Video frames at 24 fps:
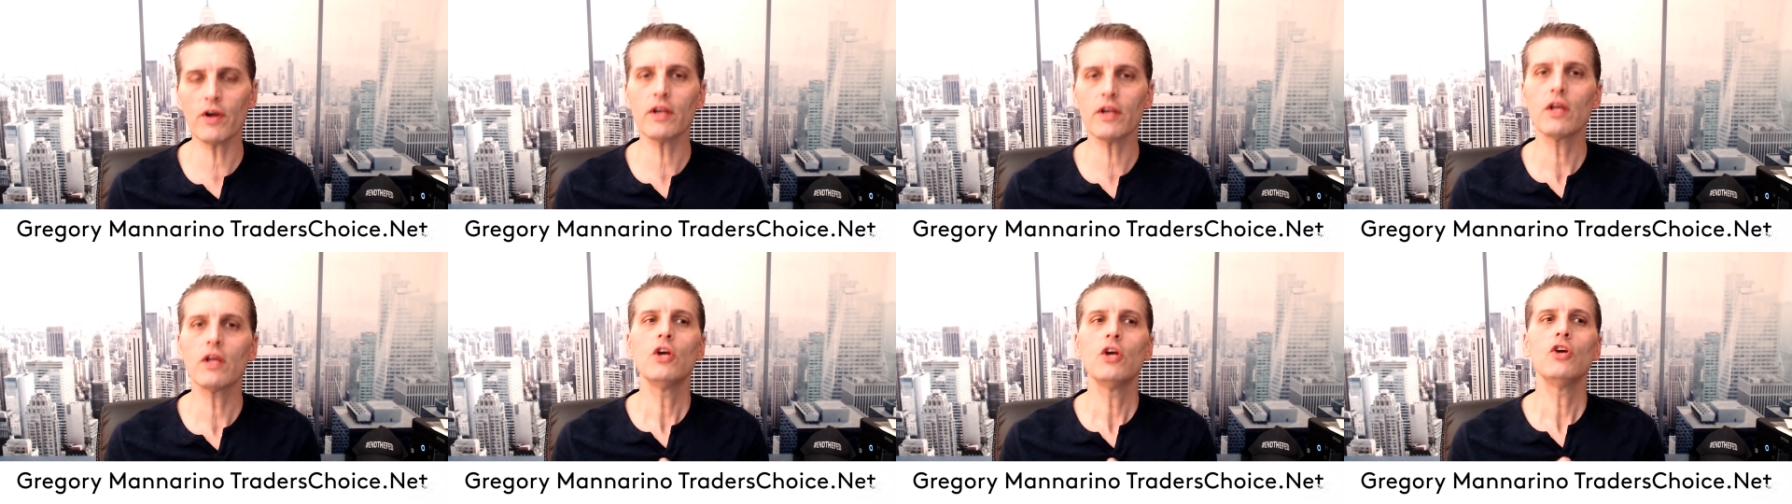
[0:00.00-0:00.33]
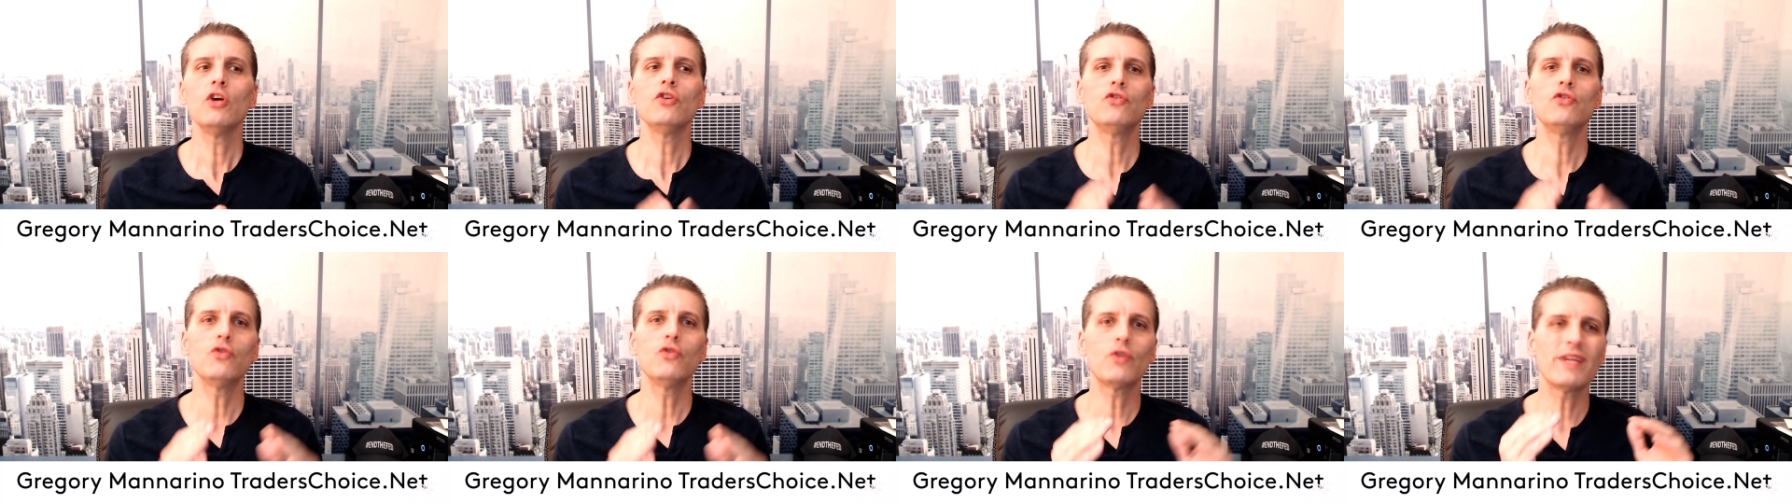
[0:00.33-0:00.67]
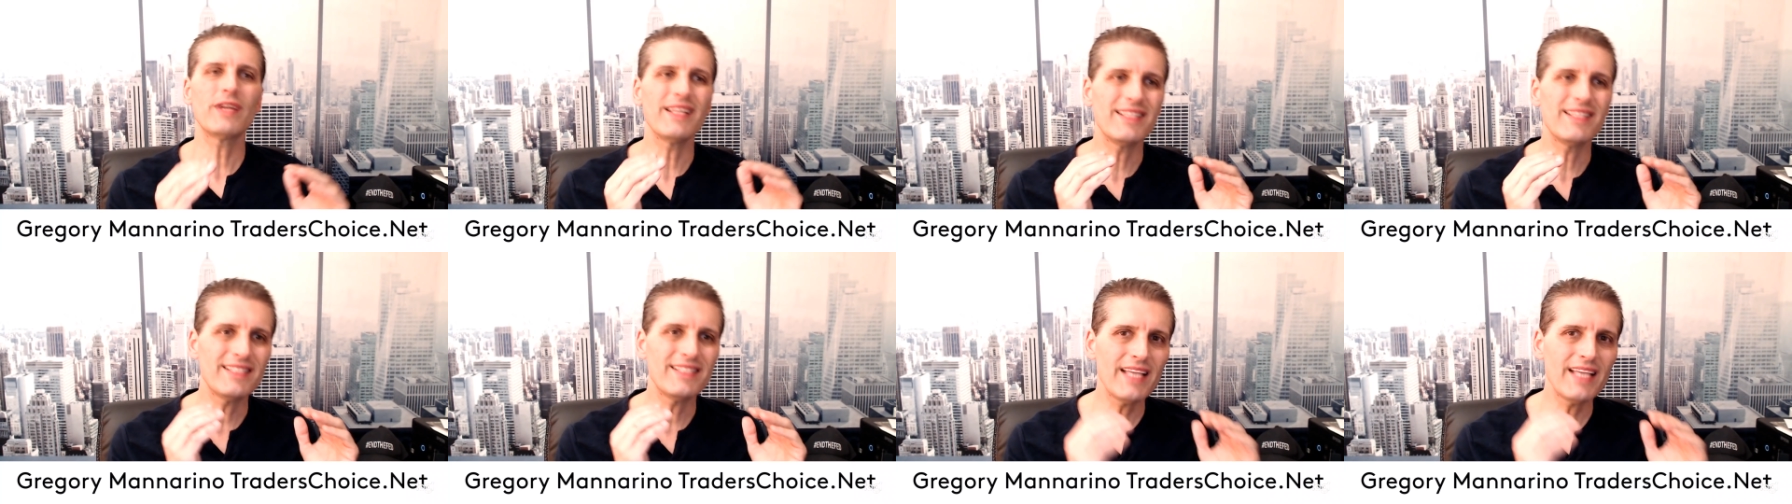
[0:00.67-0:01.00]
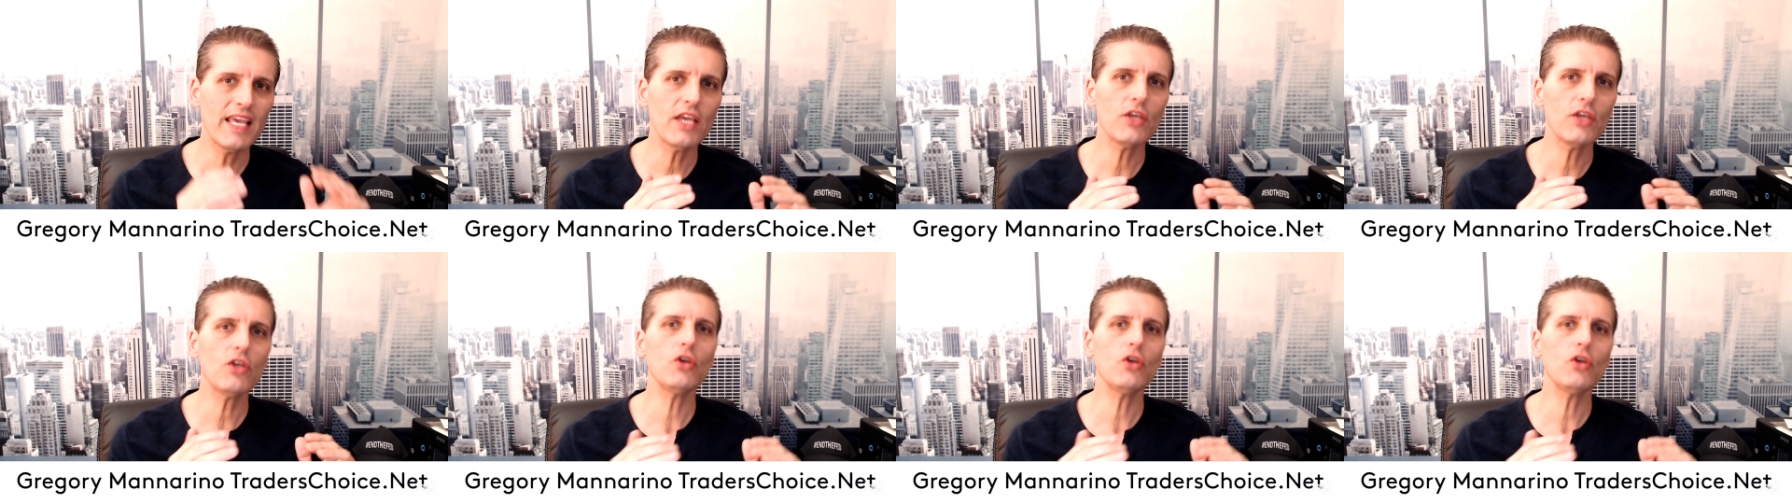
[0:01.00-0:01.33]
to
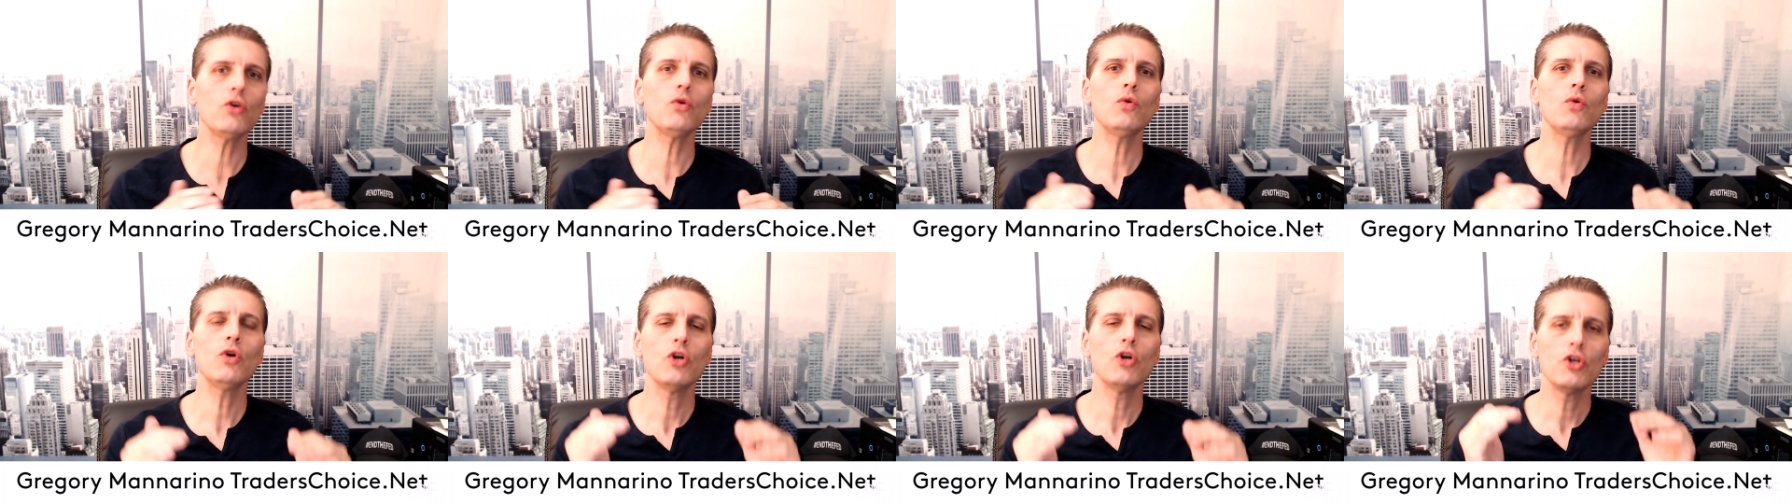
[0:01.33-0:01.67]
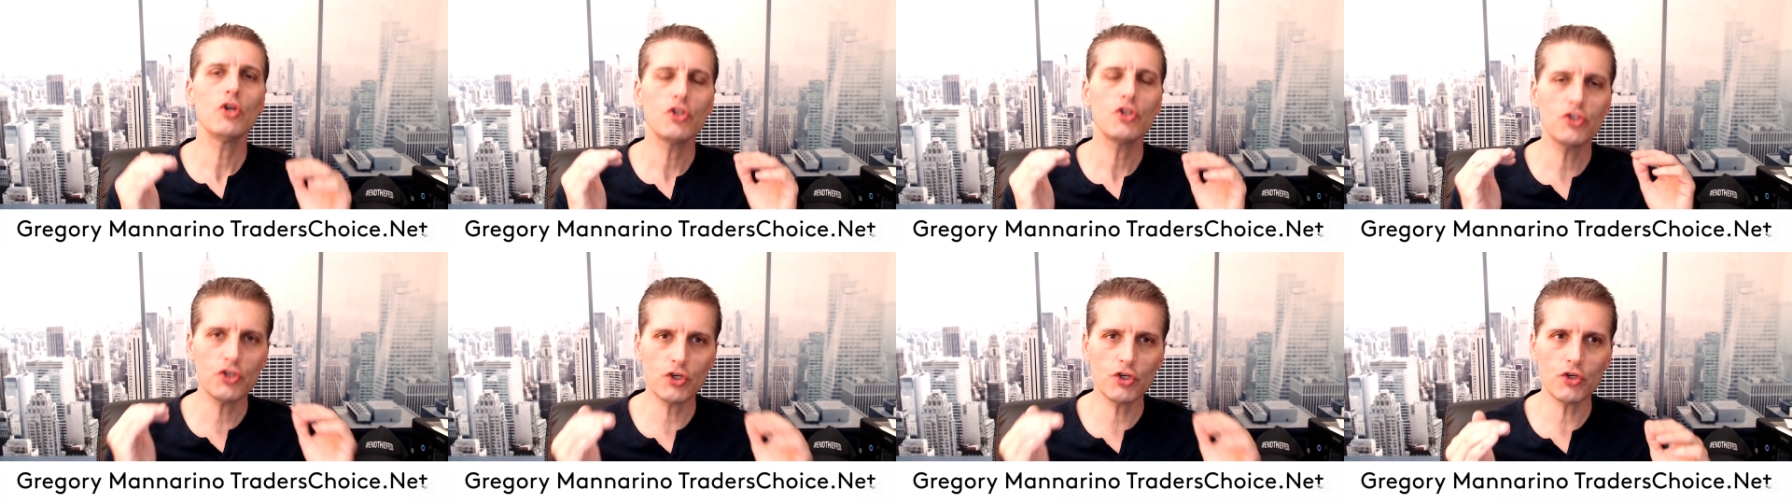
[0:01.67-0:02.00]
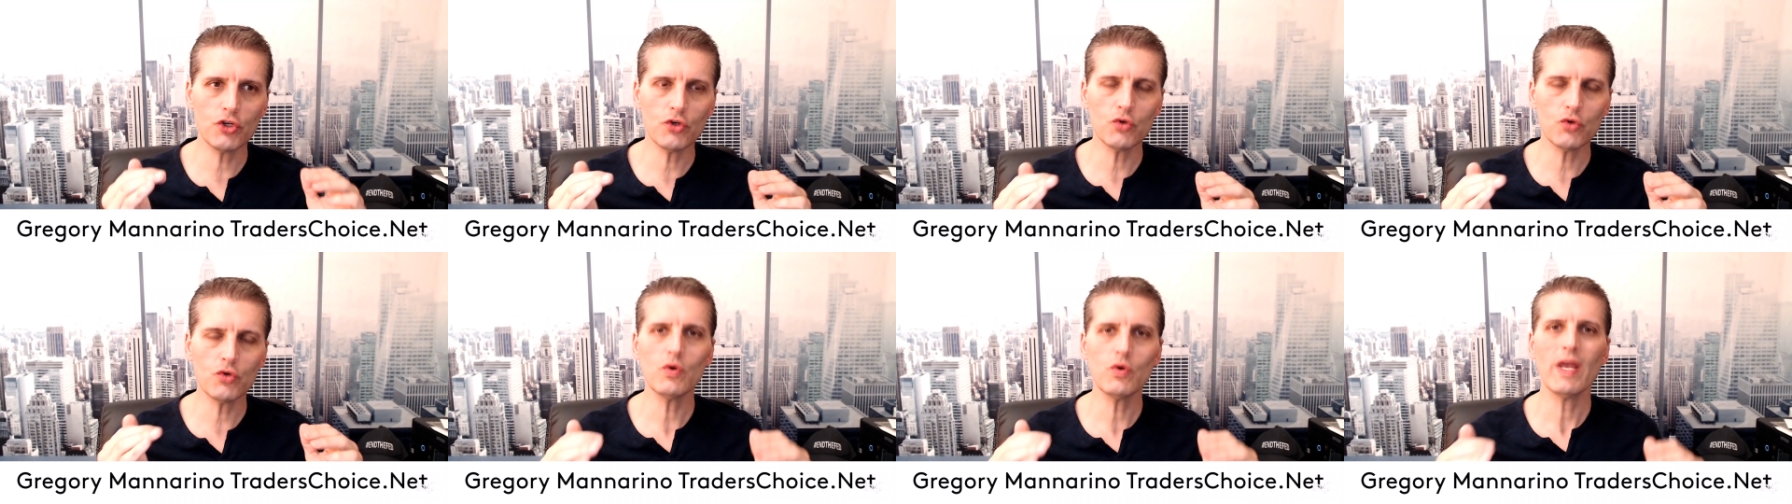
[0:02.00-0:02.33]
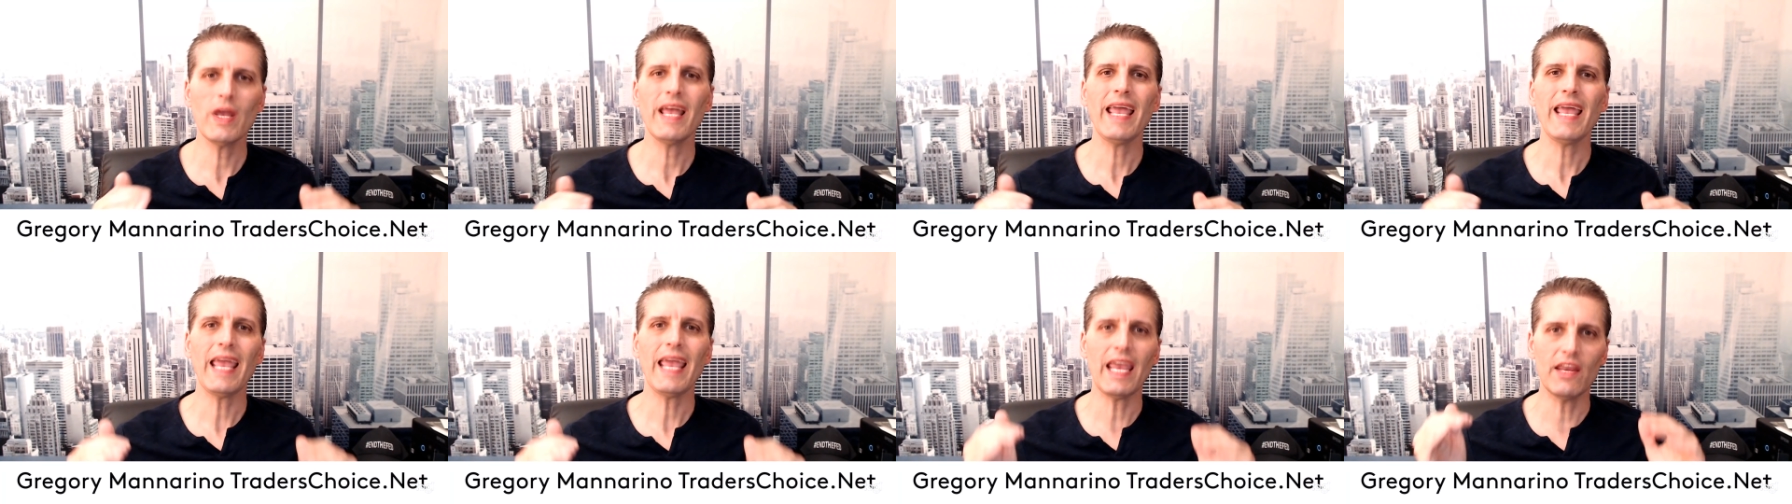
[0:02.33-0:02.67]
continue to
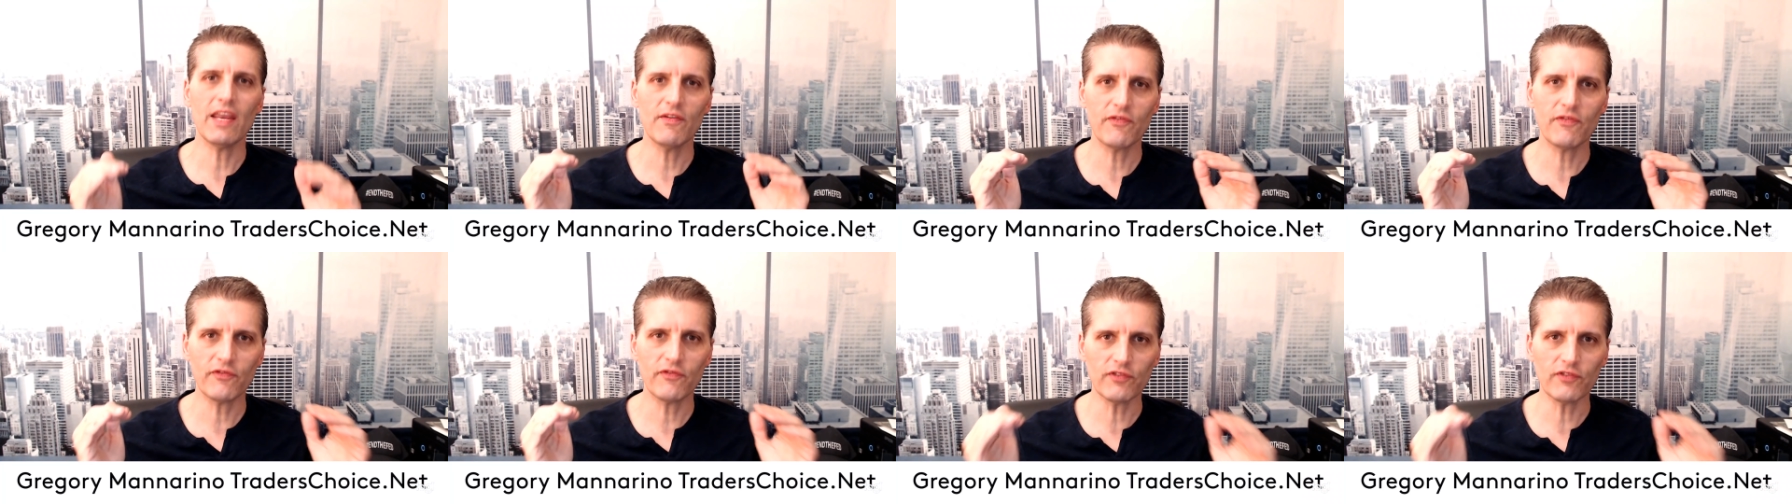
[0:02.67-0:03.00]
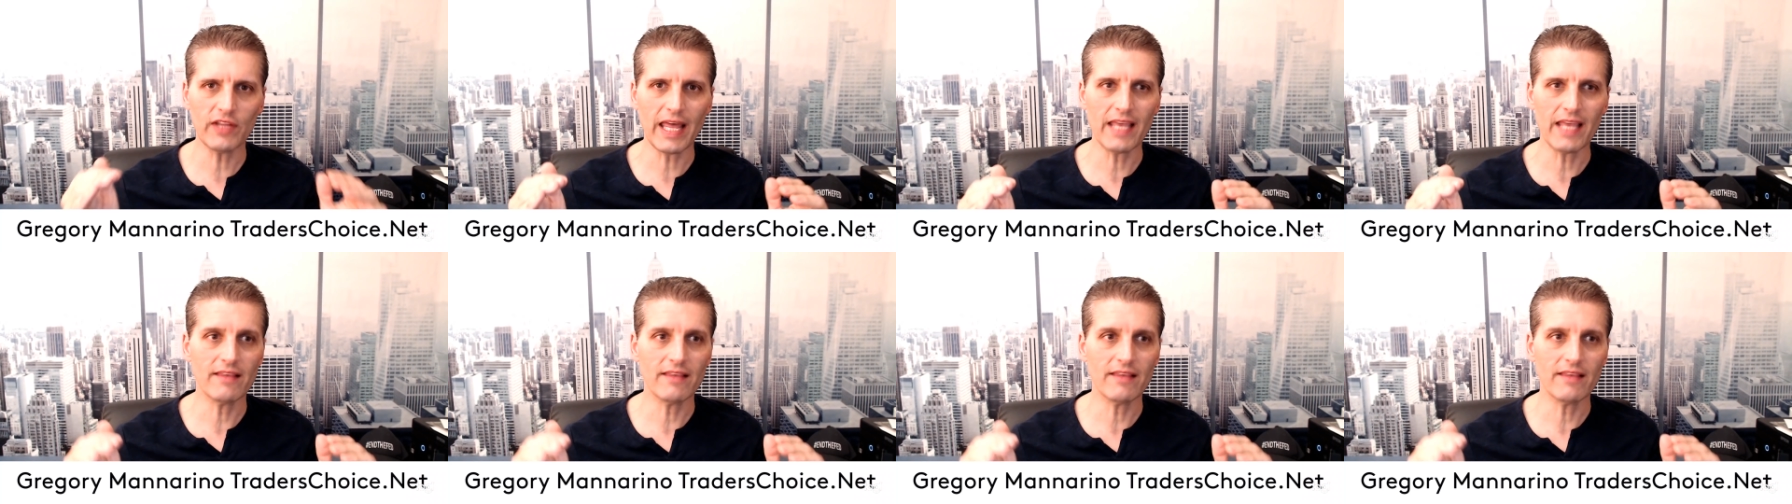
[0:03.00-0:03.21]
inflate.